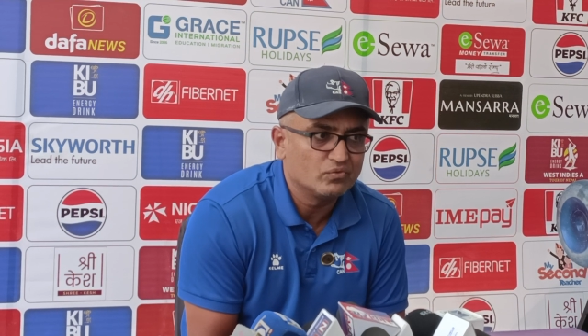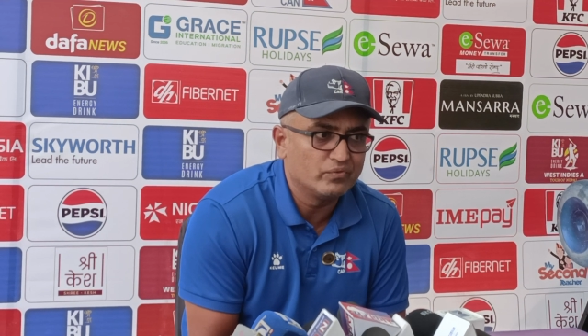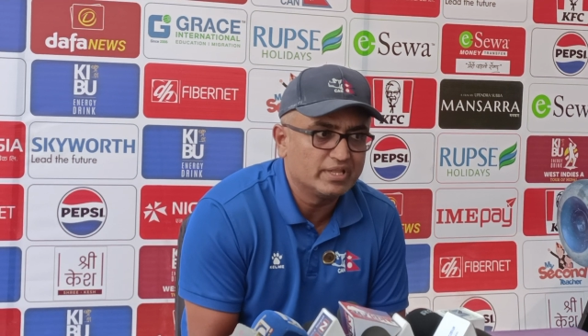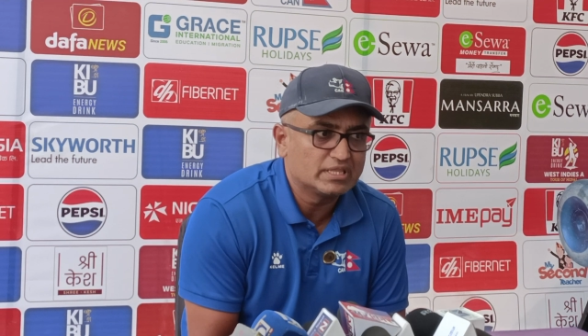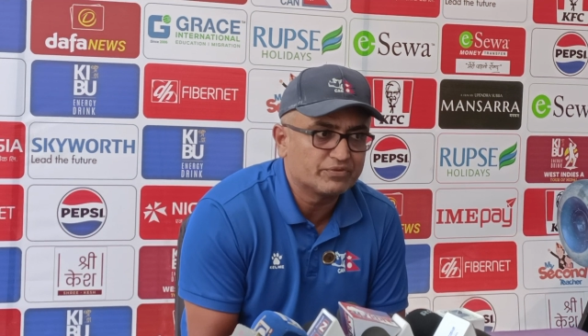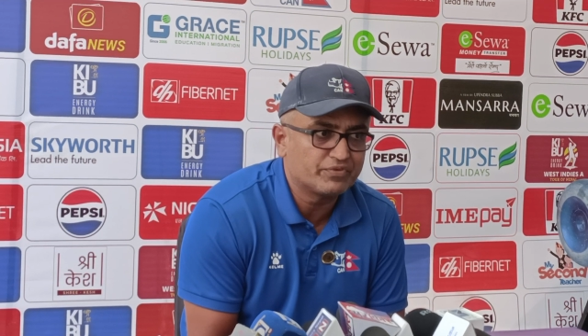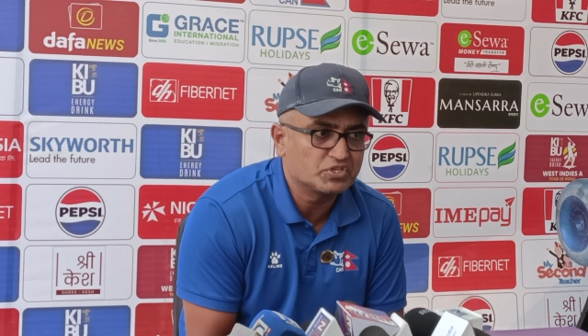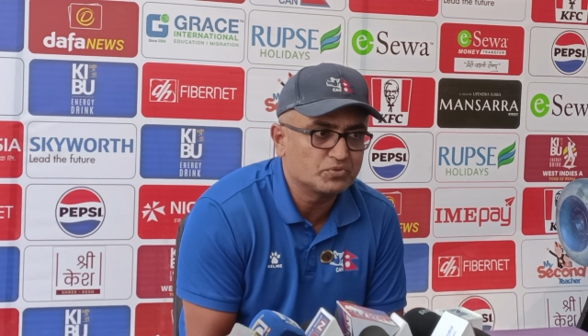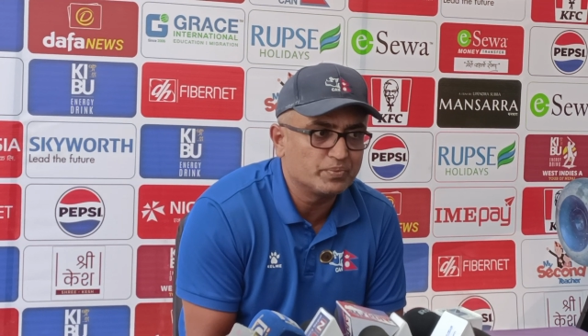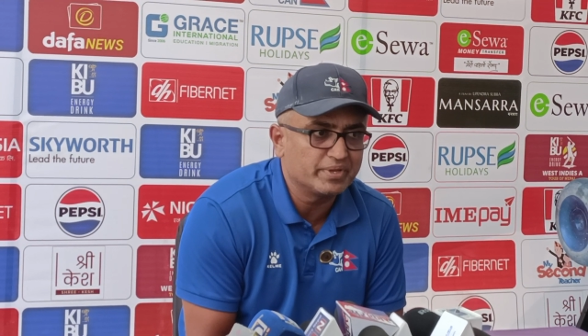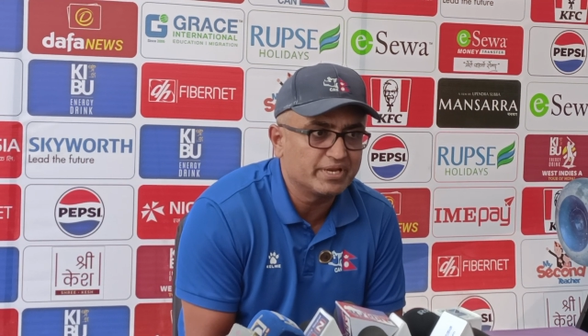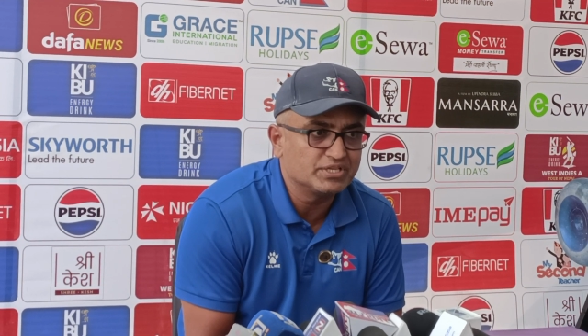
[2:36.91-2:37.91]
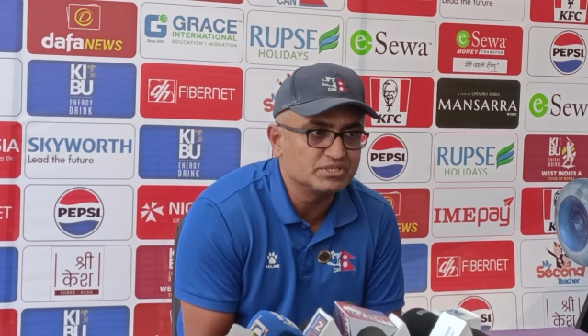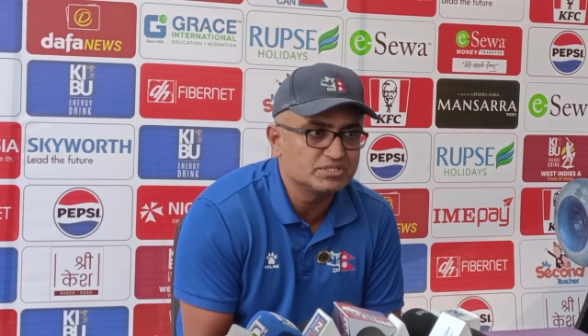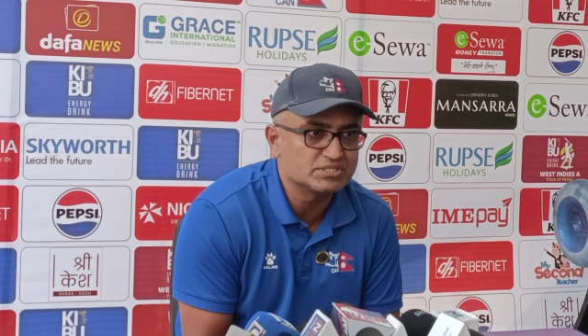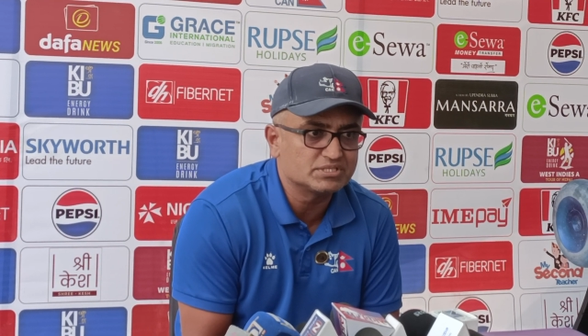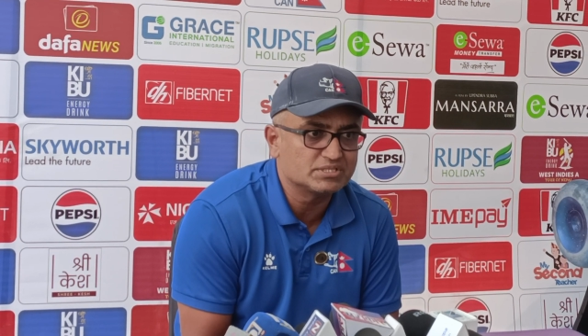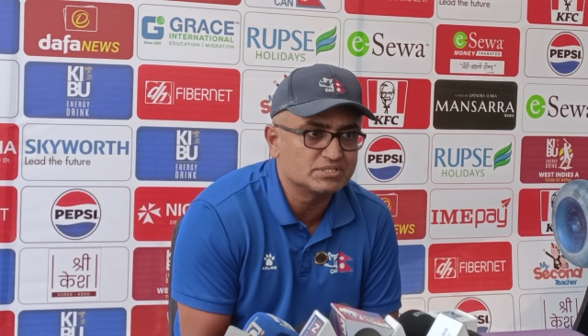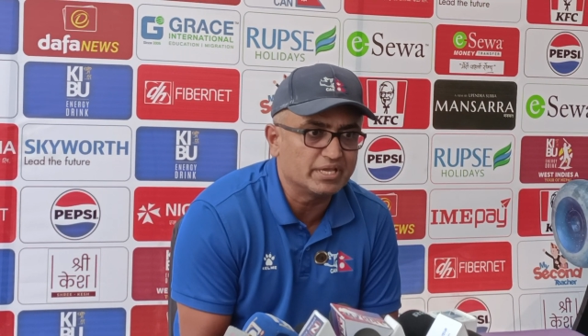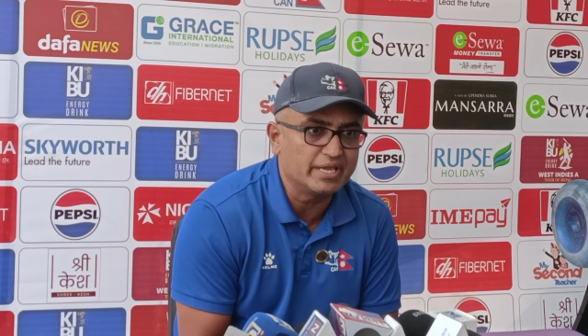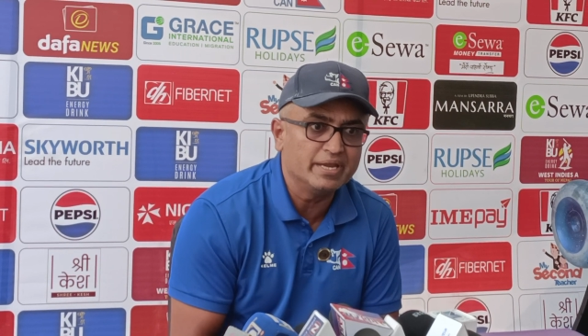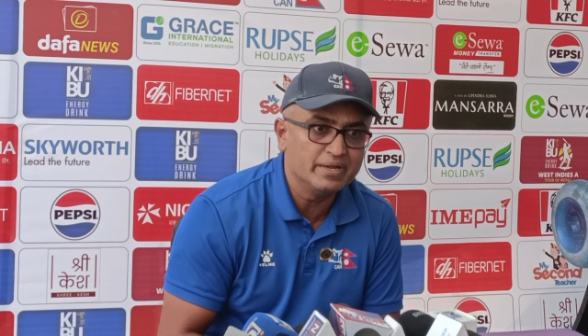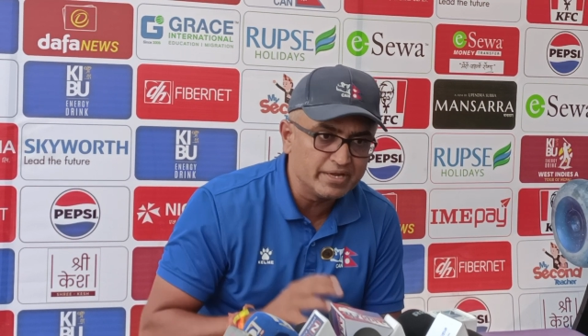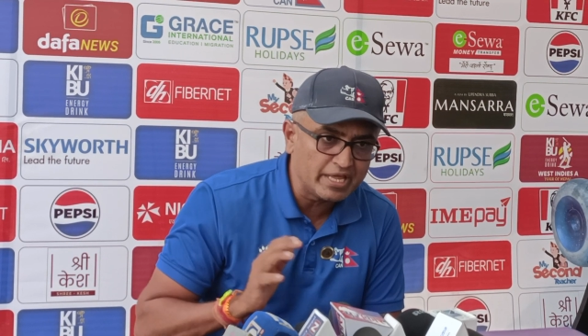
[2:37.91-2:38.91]
wealth of experience
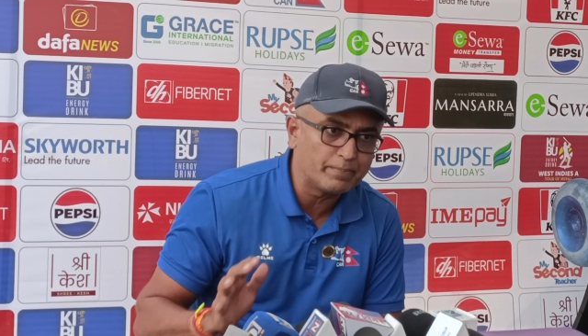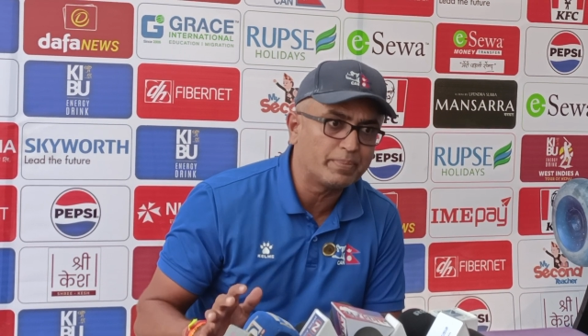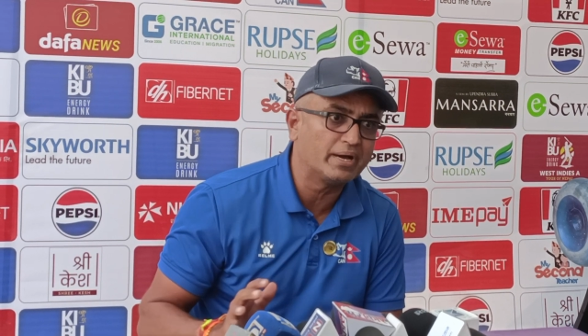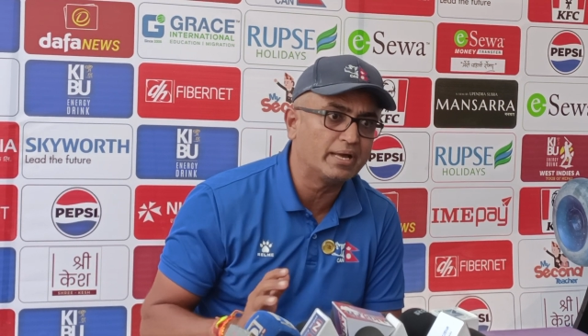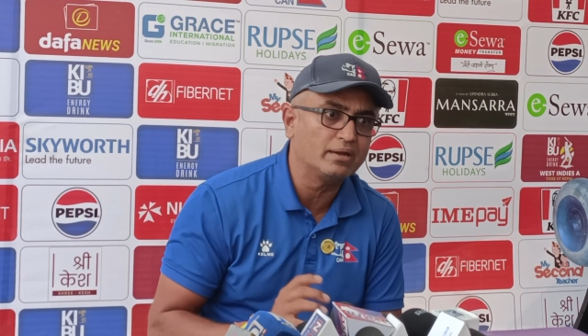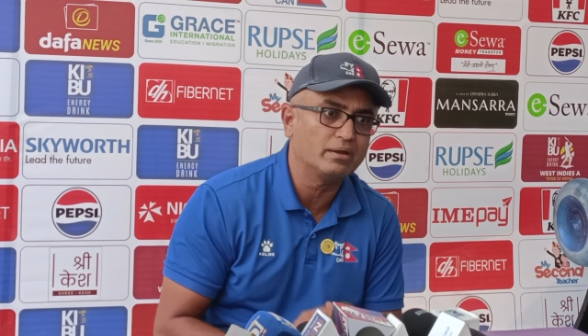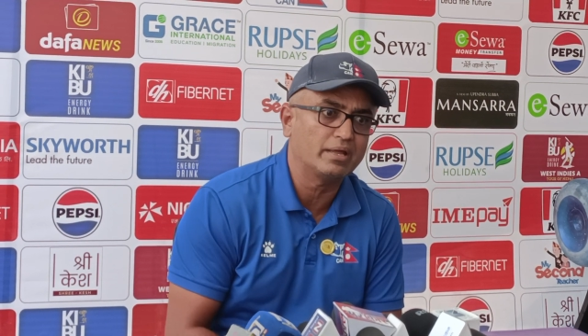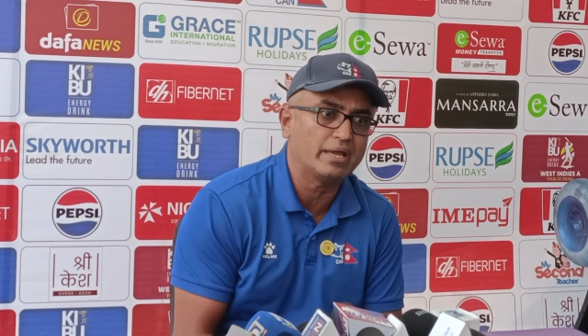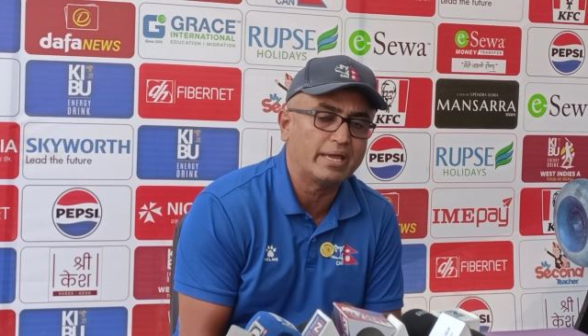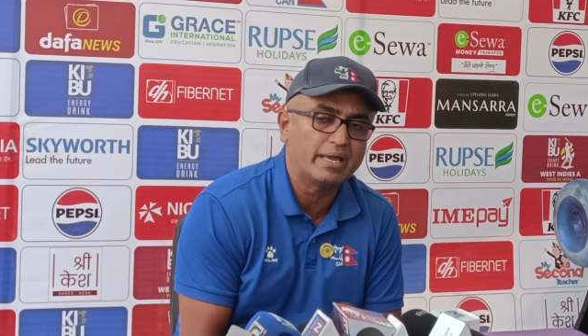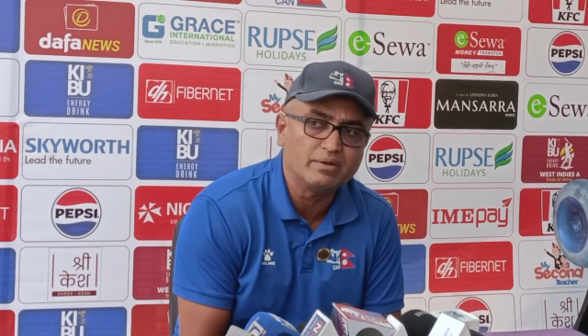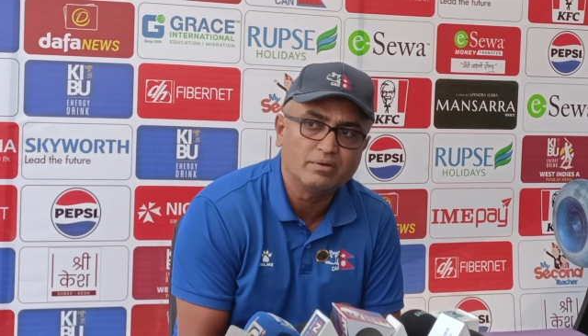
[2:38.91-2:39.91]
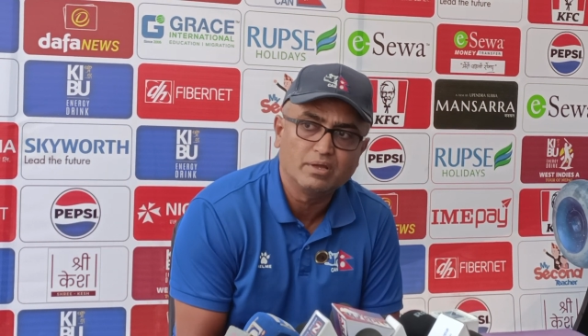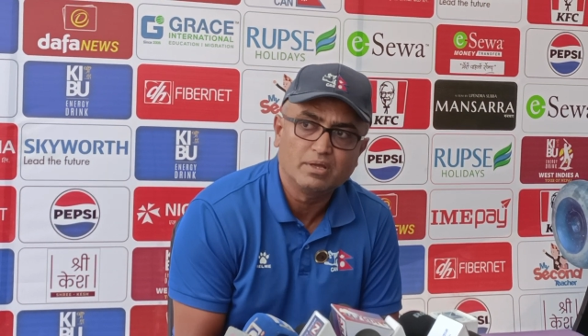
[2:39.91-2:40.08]
in Nepal and